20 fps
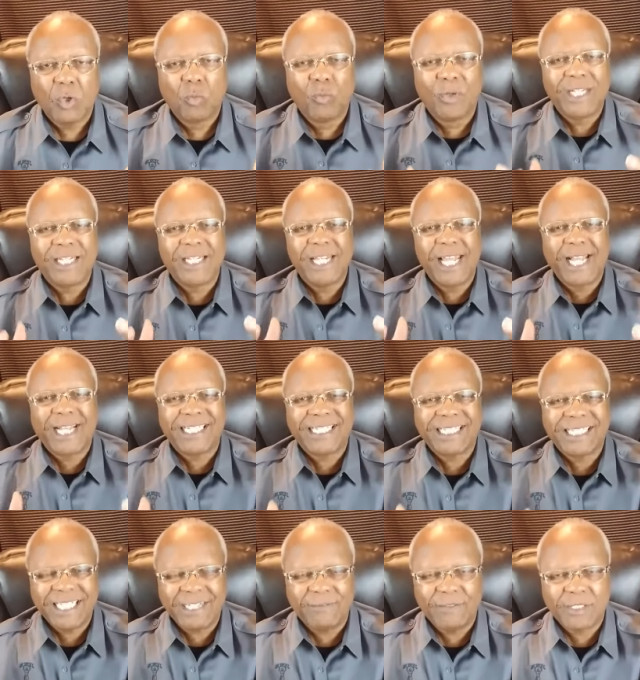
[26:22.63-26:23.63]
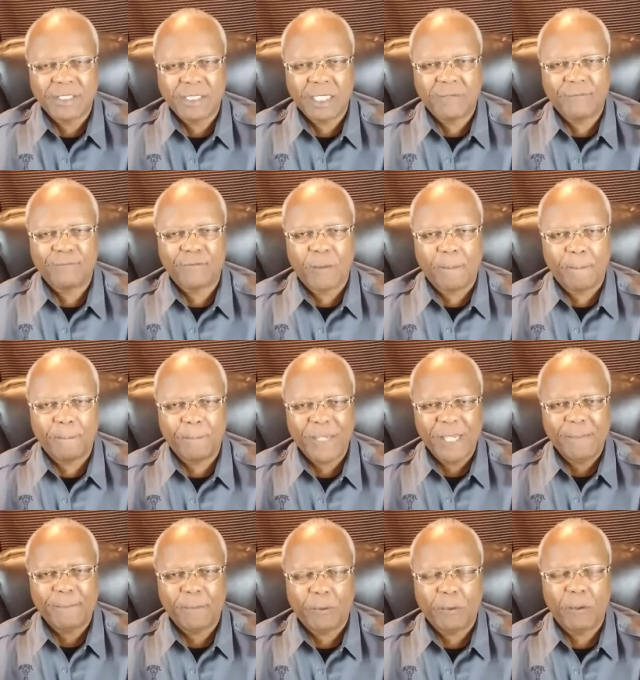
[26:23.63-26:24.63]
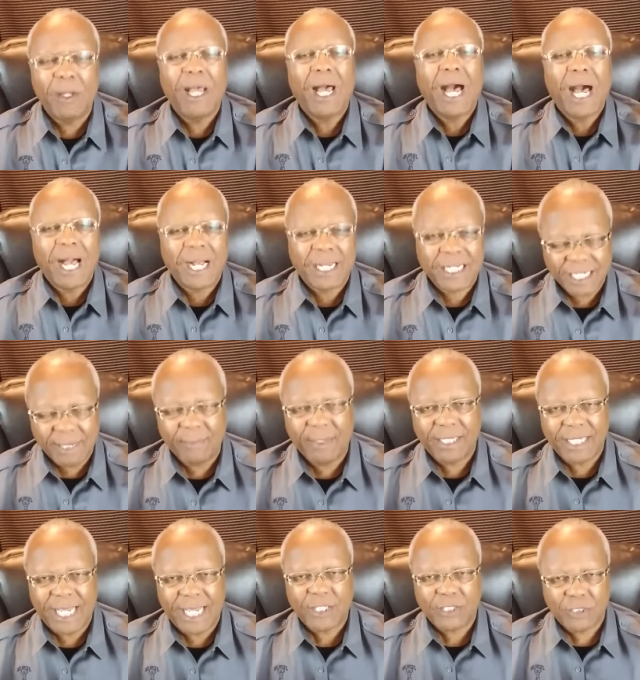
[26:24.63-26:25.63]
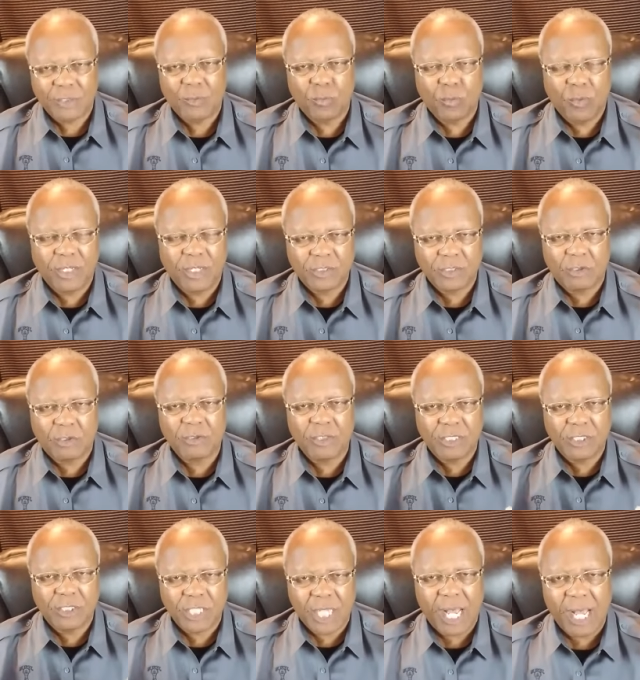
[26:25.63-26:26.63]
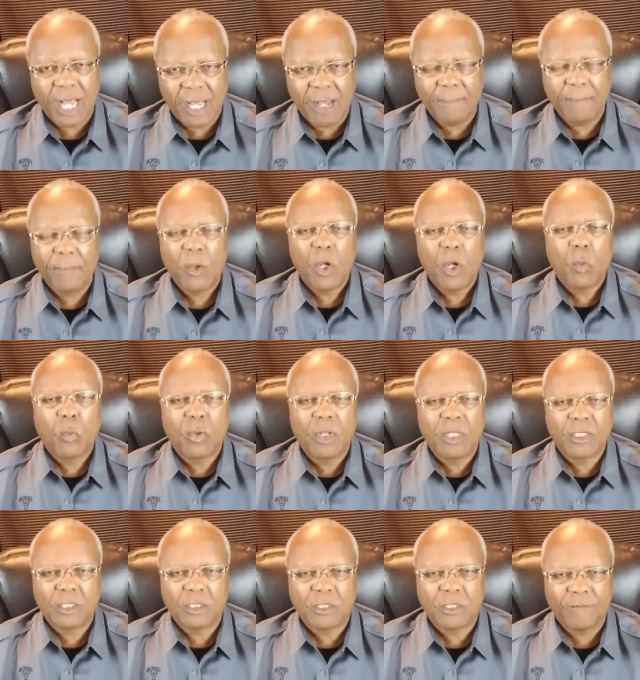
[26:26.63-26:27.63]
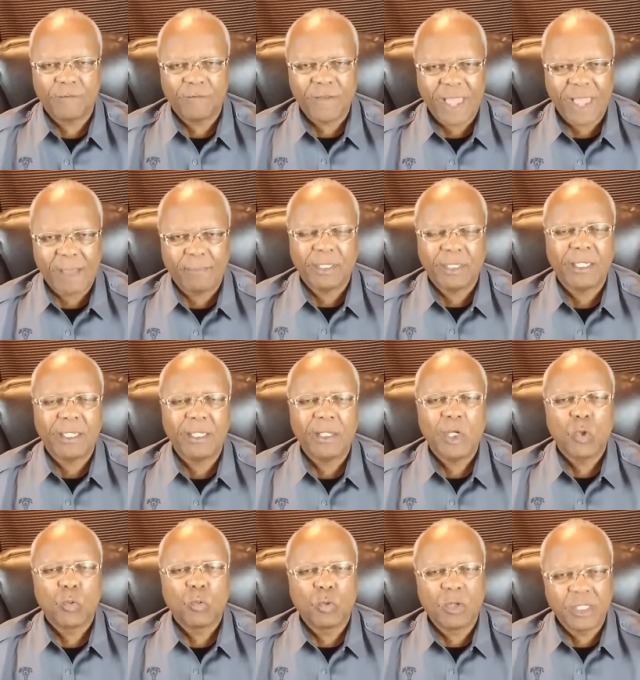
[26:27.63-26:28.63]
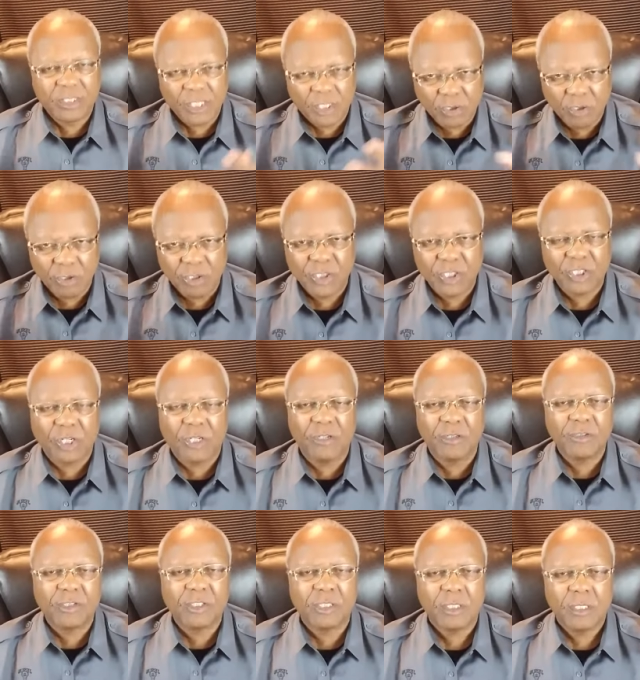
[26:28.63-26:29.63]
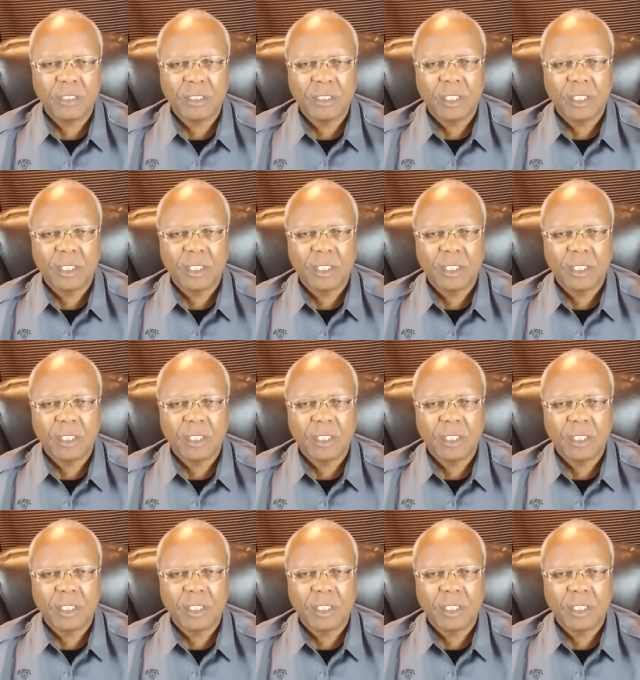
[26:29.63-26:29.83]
when negativity from people are coming at you, whether it's on your job, whether it's in your family, whether it's in your church,